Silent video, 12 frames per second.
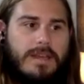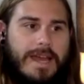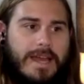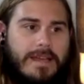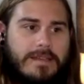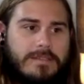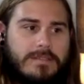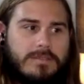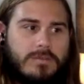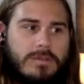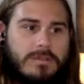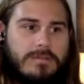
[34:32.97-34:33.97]
has
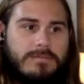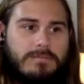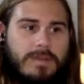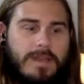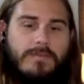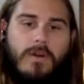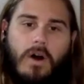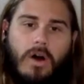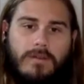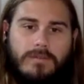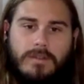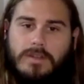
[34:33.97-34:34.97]
sort of
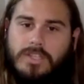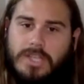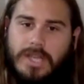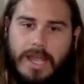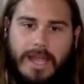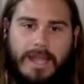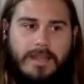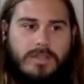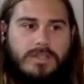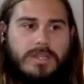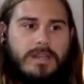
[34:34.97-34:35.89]
evolved or changed.